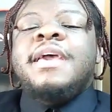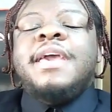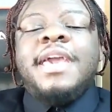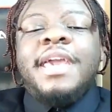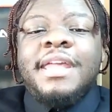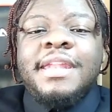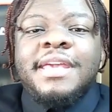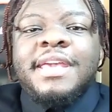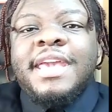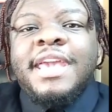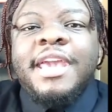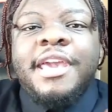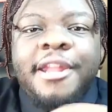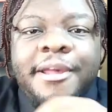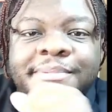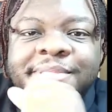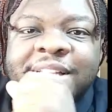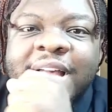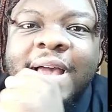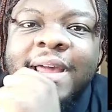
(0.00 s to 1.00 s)
hit the kid
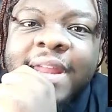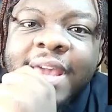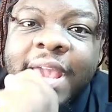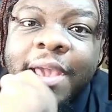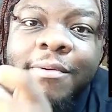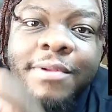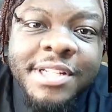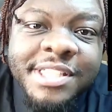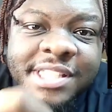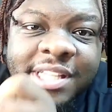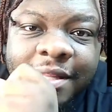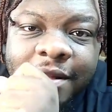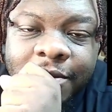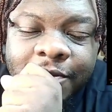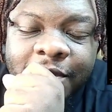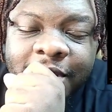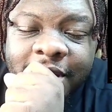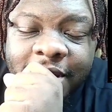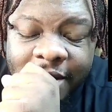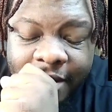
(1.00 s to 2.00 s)
upside the head
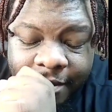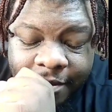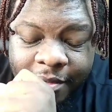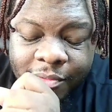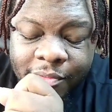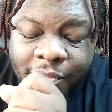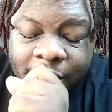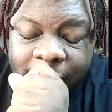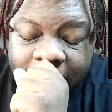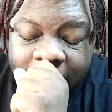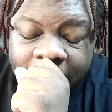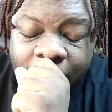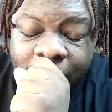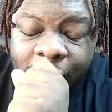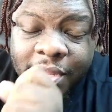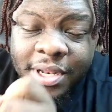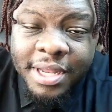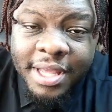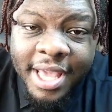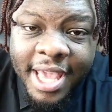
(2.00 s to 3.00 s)

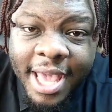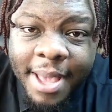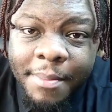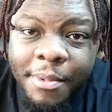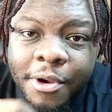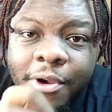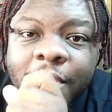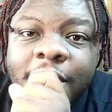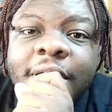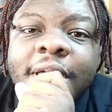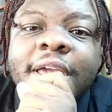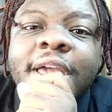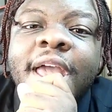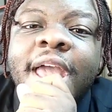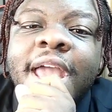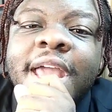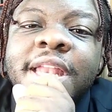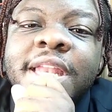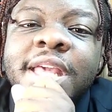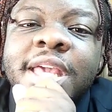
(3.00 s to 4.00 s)
with the hammer,
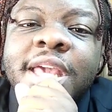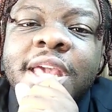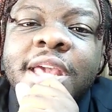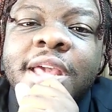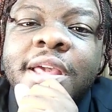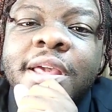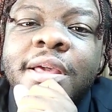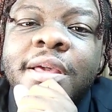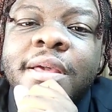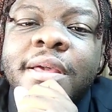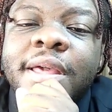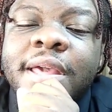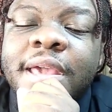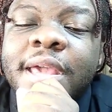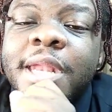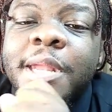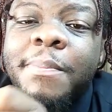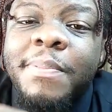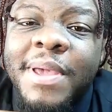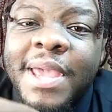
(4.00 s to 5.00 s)
and then
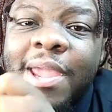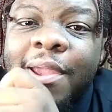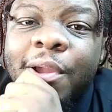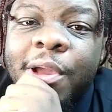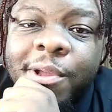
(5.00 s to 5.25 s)
hit the parent